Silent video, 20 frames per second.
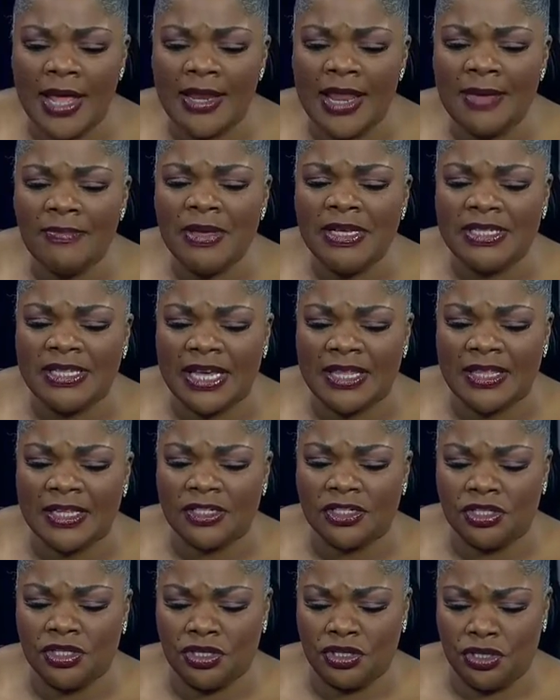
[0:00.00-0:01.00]
and let me say
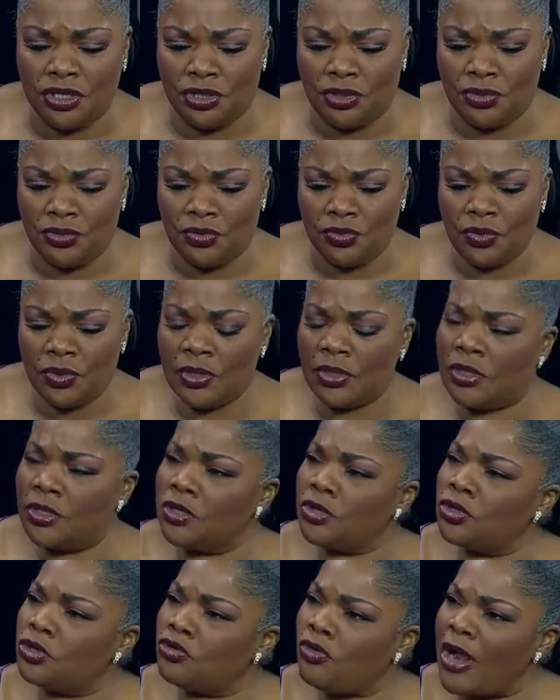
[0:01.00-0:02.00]
this to you.
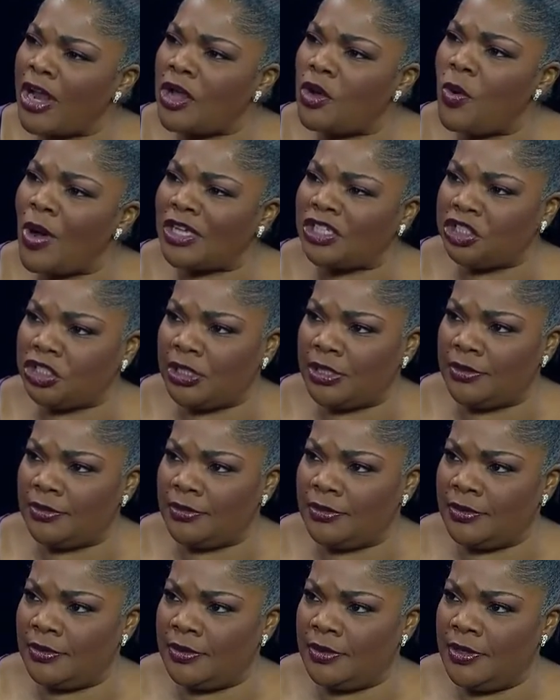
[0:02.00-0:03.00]
Great question.
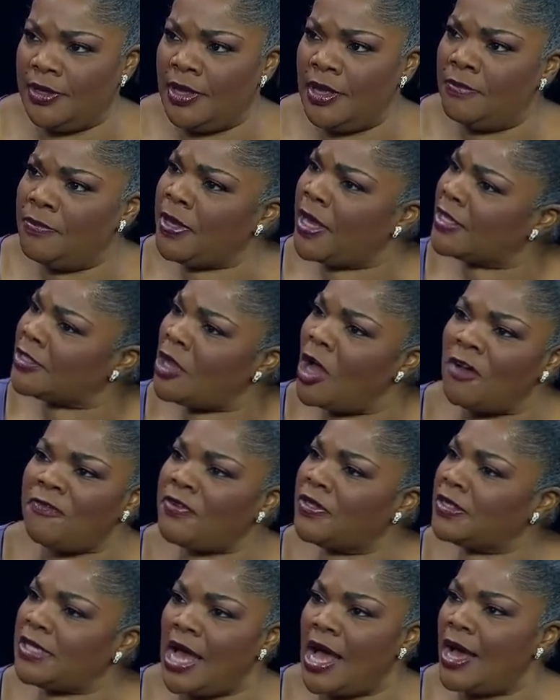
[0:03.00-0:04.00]
Because
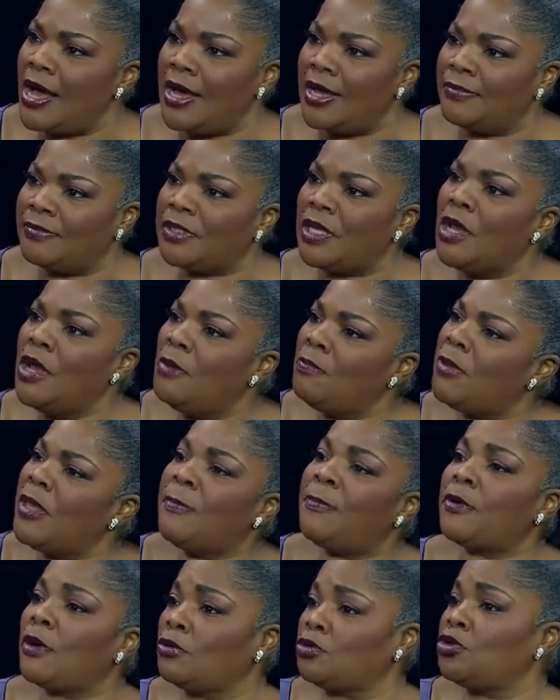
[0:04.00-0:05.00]
oftentimes
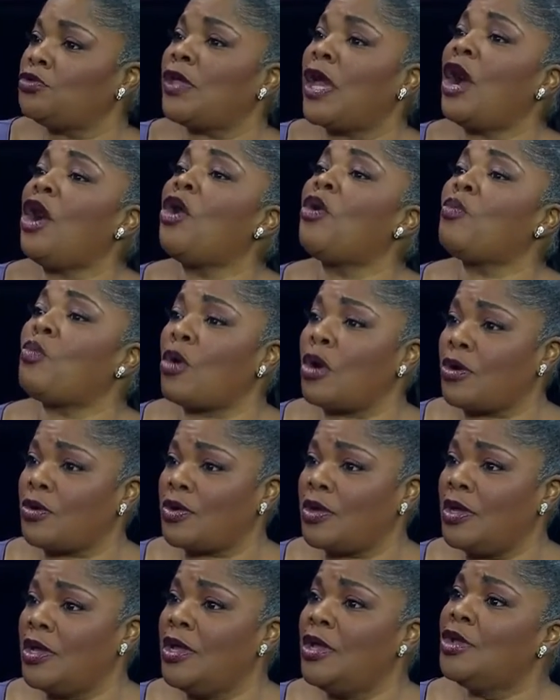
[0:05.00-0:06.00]
people don't do their
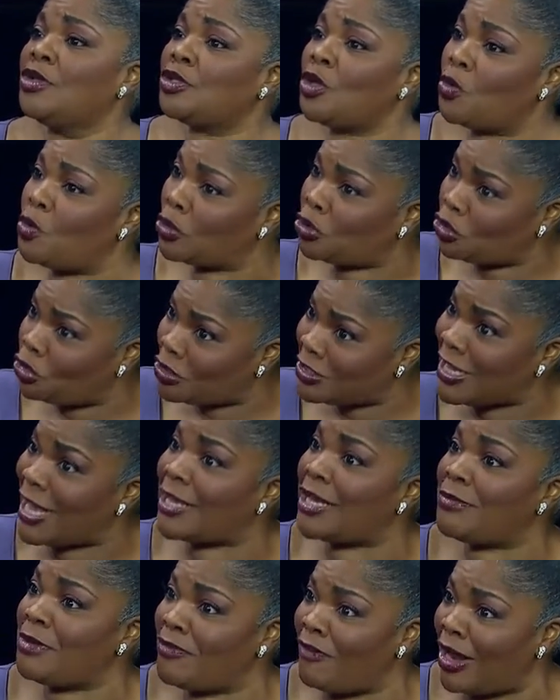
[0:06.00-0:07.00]
homework. So what you're
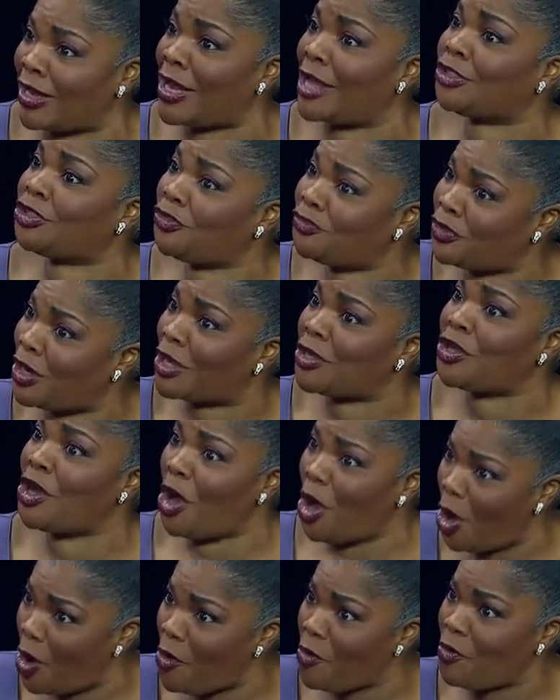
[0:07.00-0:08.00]
saying to me right now is you've done
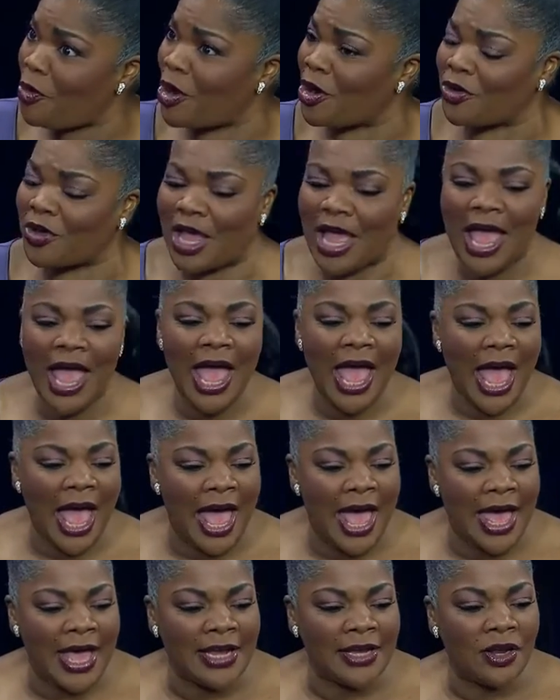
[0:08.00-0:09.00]
your homework.
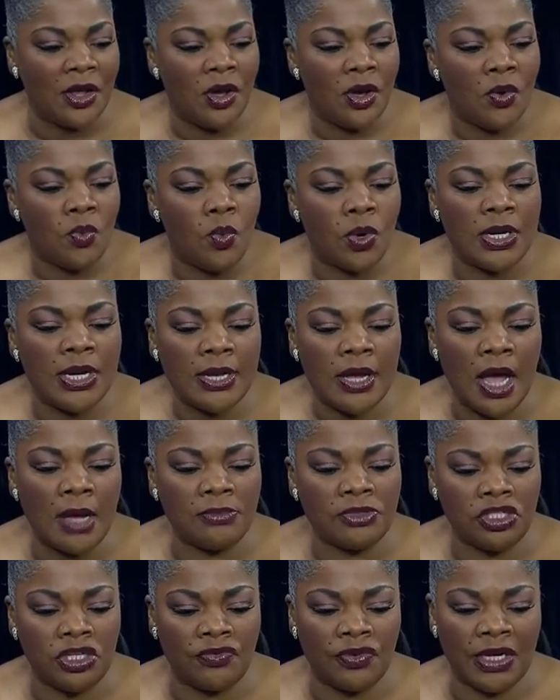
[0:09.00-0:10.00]
And when it
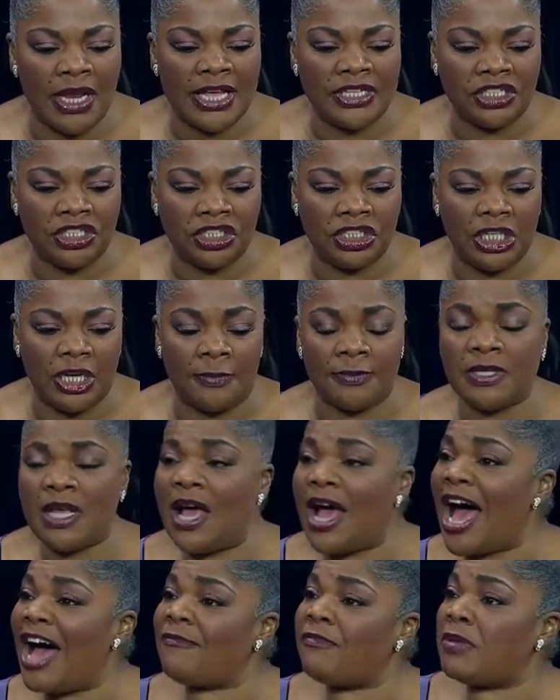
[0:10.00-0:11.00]
comes to relationships,
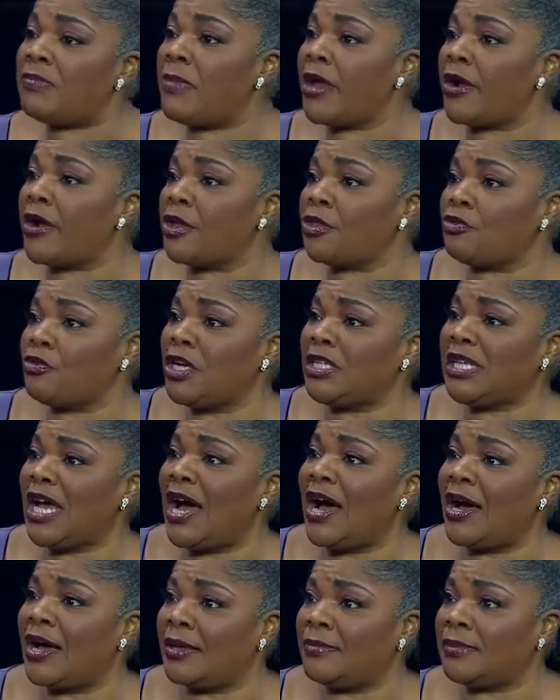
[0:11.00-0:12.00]
I've been married three
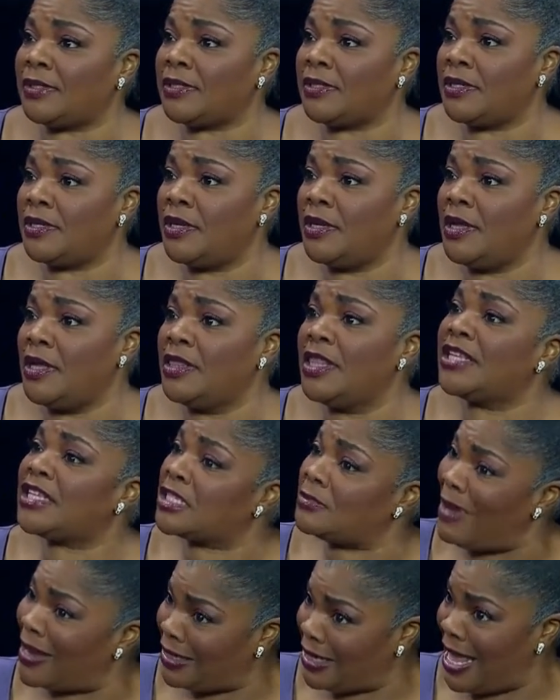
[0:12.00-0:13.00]
times. This
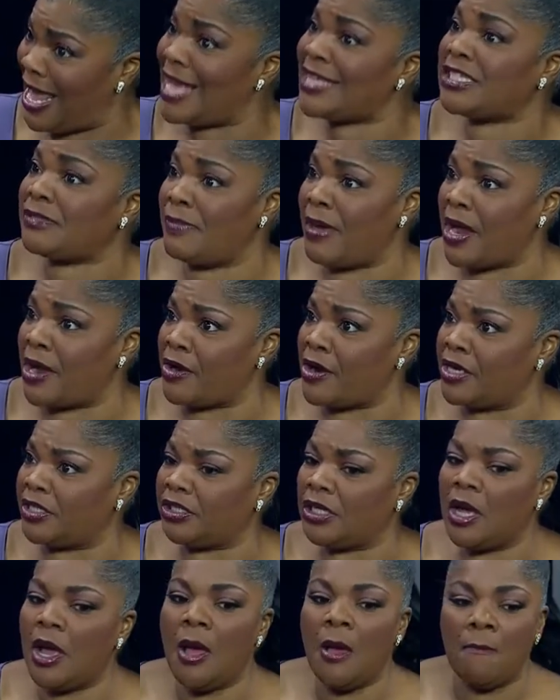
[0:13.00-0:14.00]
is my last
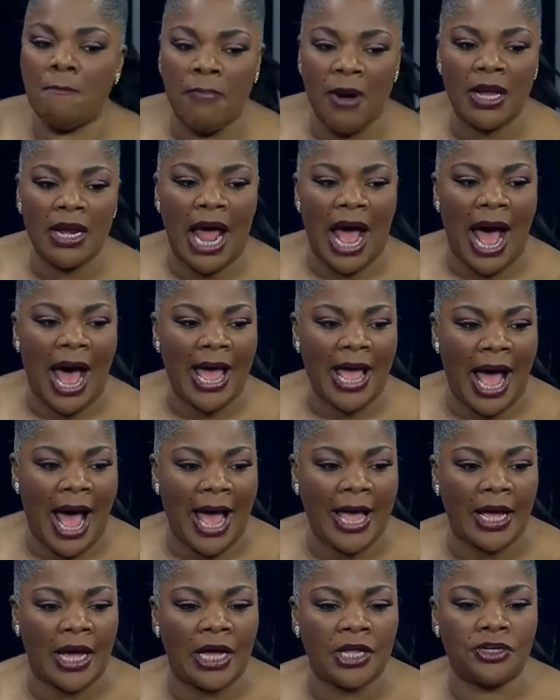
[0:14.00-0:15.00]
marriage, but I,
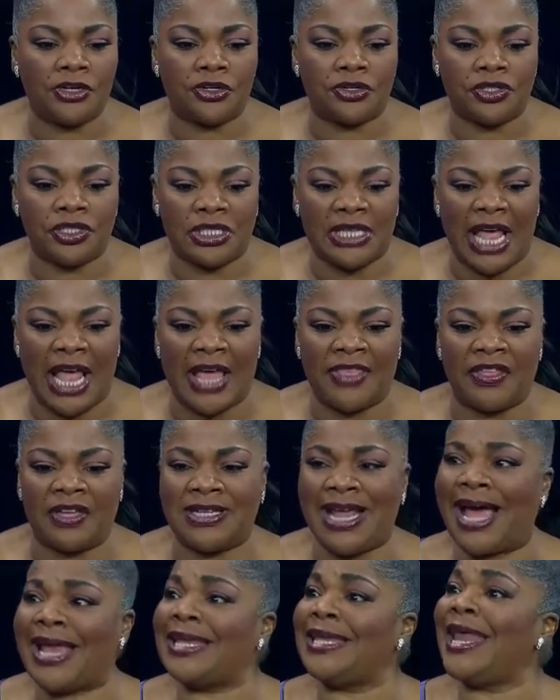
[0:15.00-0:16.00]
I understand the
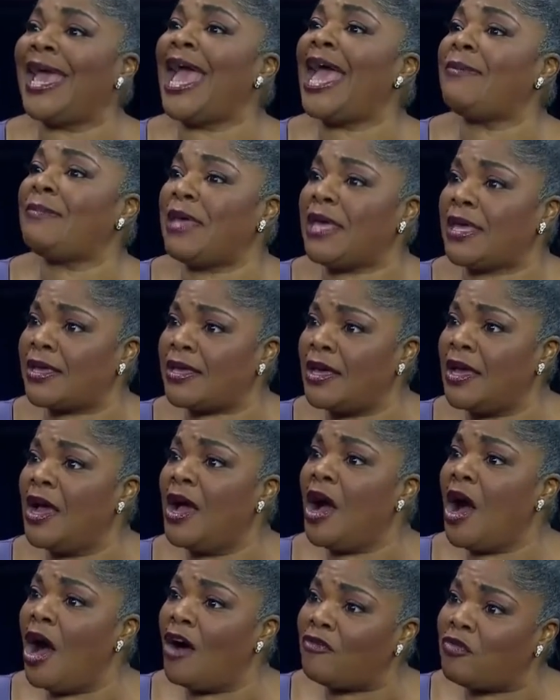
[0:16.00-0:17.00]
dynamic
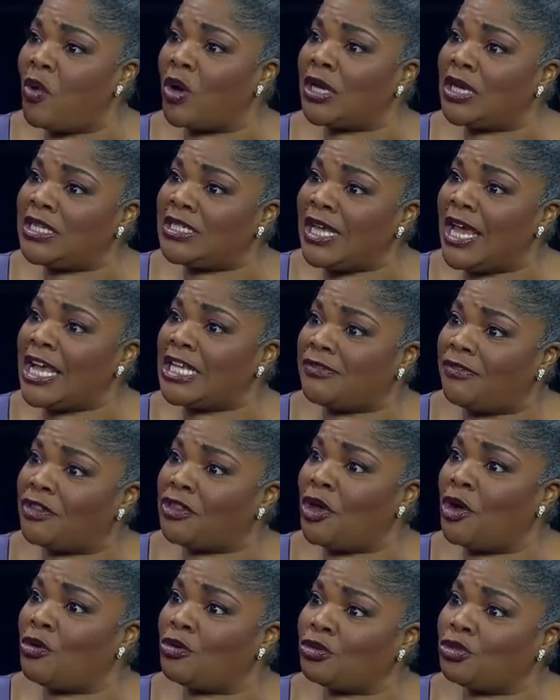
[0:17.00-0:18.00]
of what it takes for
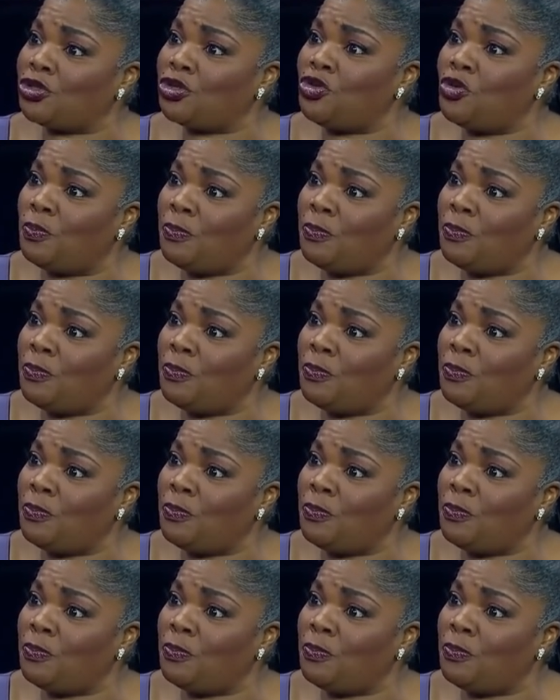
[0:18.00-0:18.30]
those two